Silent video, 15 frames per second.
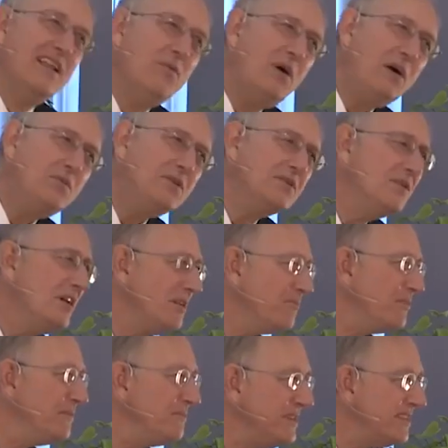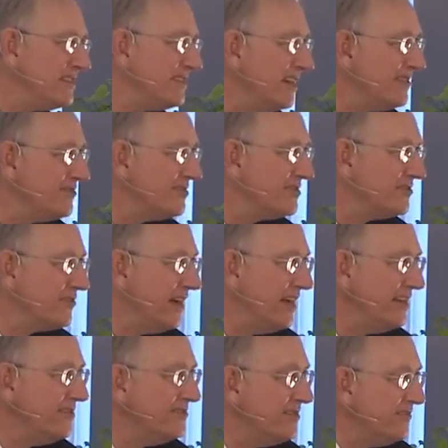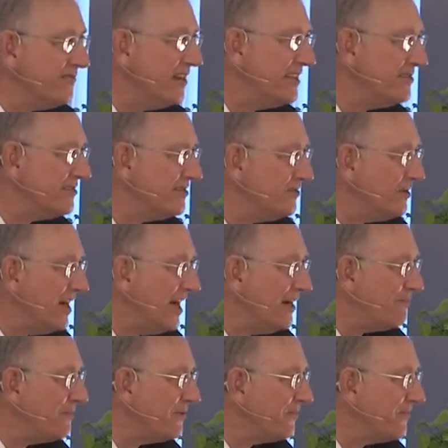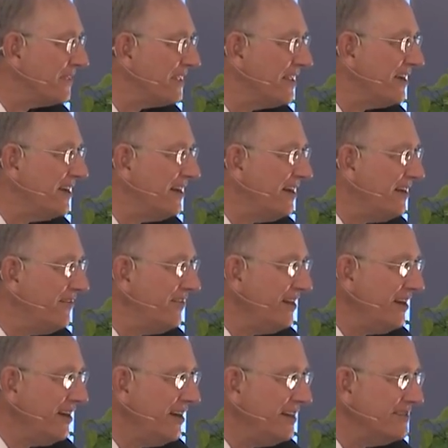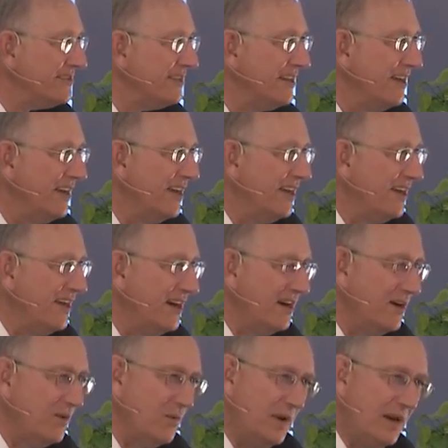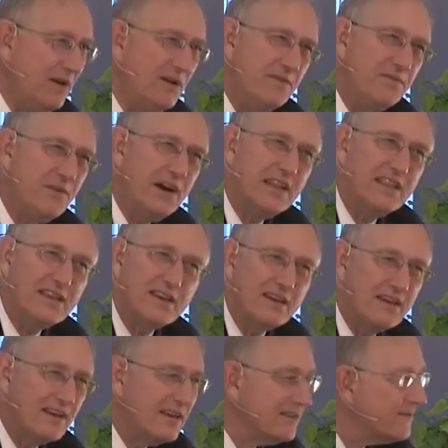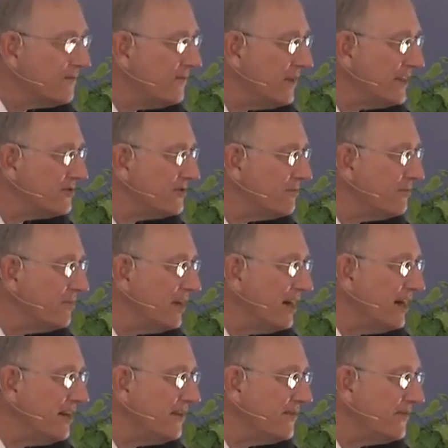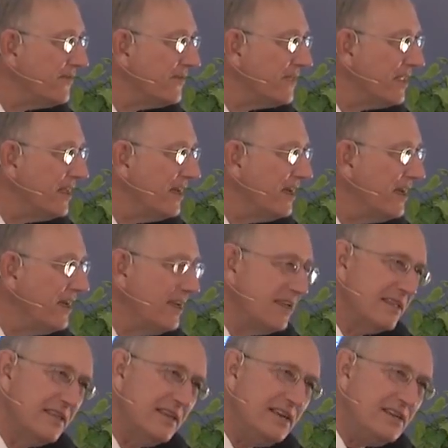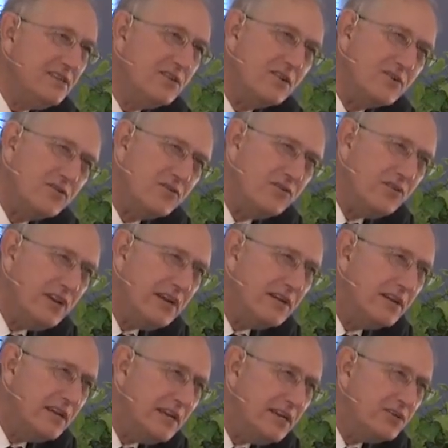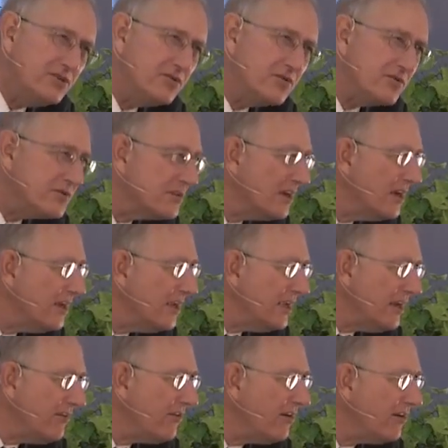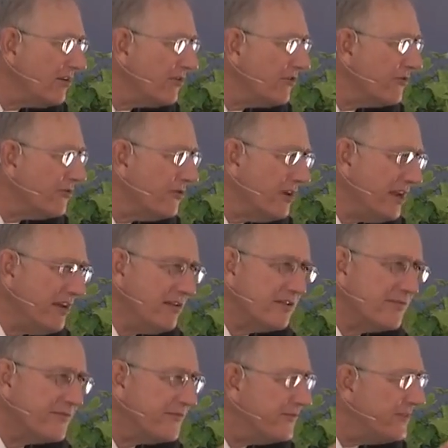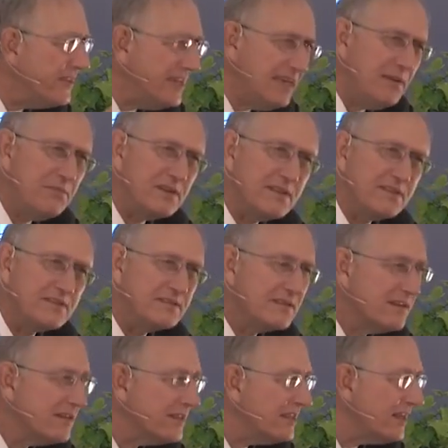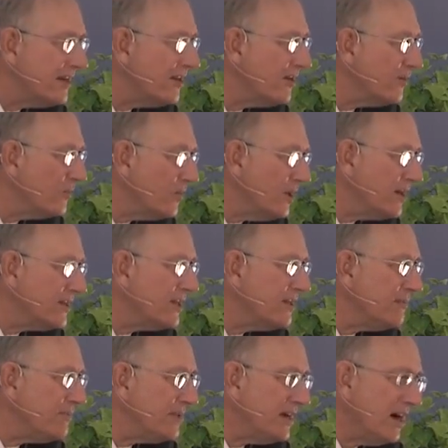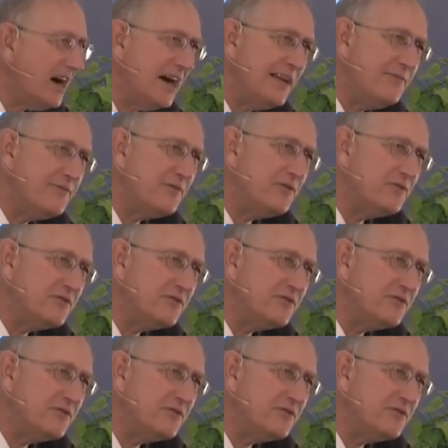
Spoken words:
Now, why would God permit such strange events to happen? And I realized we're not fighting against flesh and blood. These are real issues. Here are real demons that are working behind